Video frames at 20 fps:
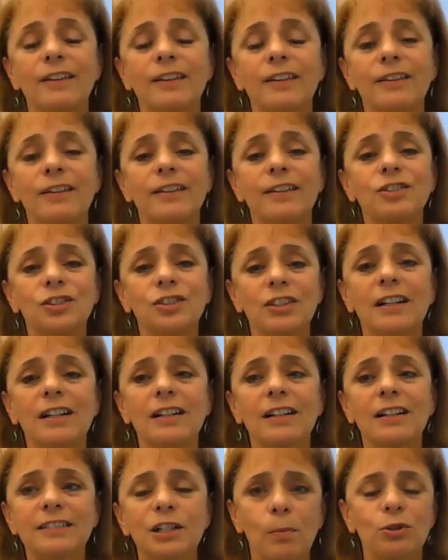that the
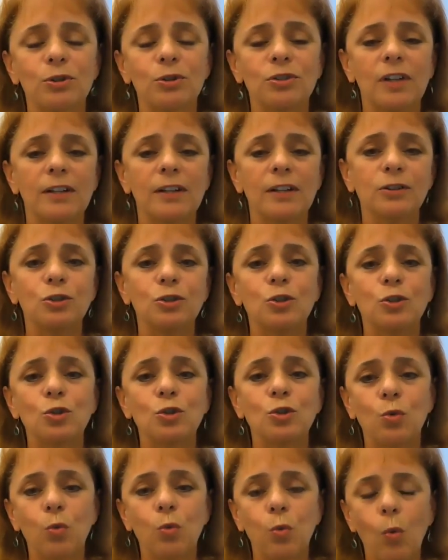CLD
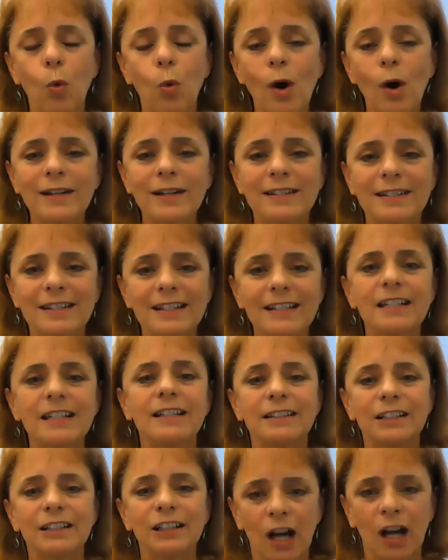represents
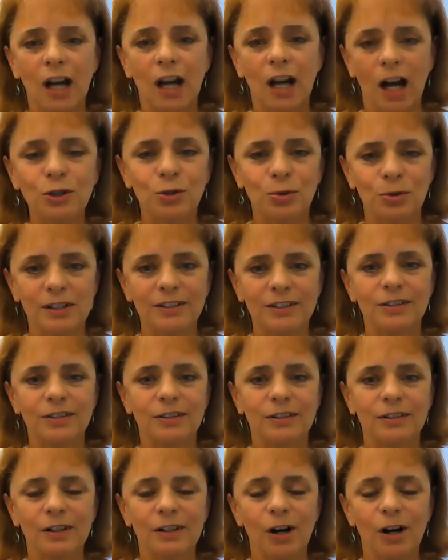20
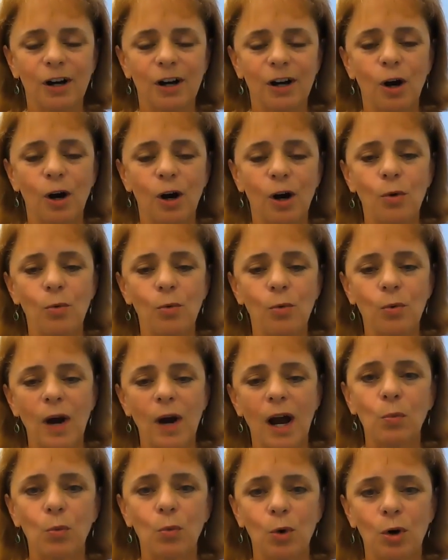countries
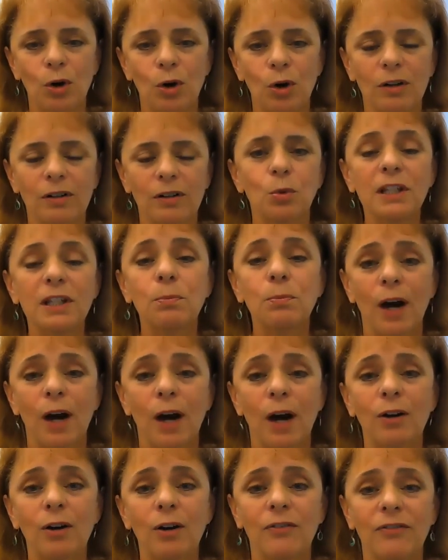around the world. So
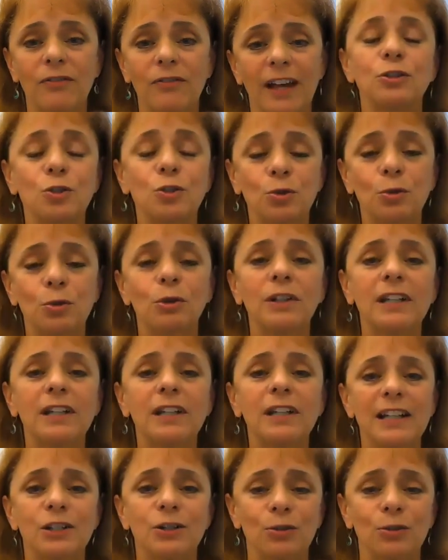we're really proud of that.
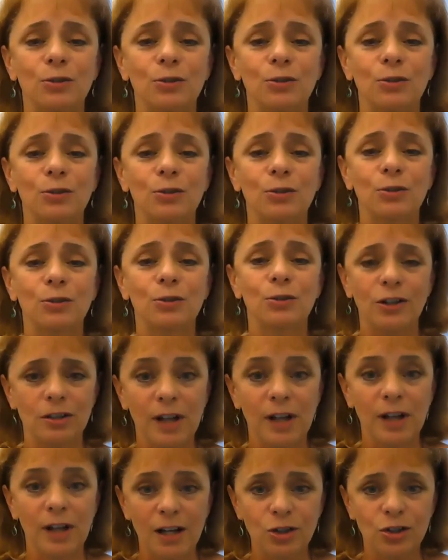It's truly an
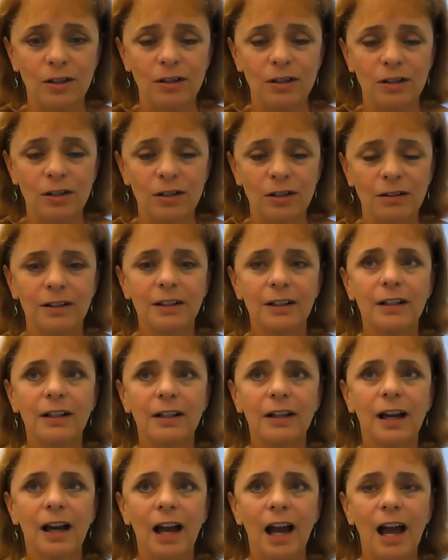international
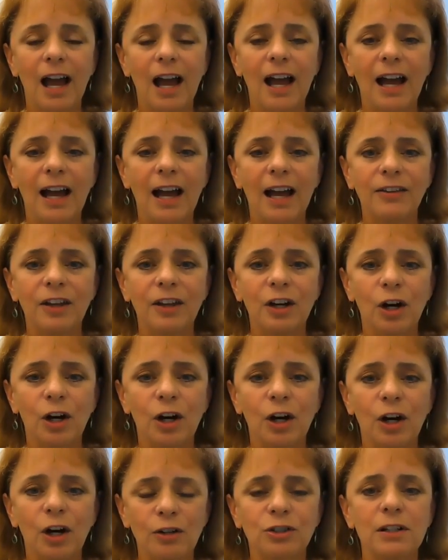credential.
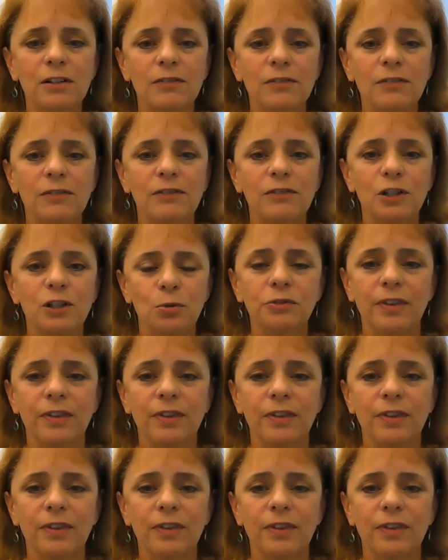And there are some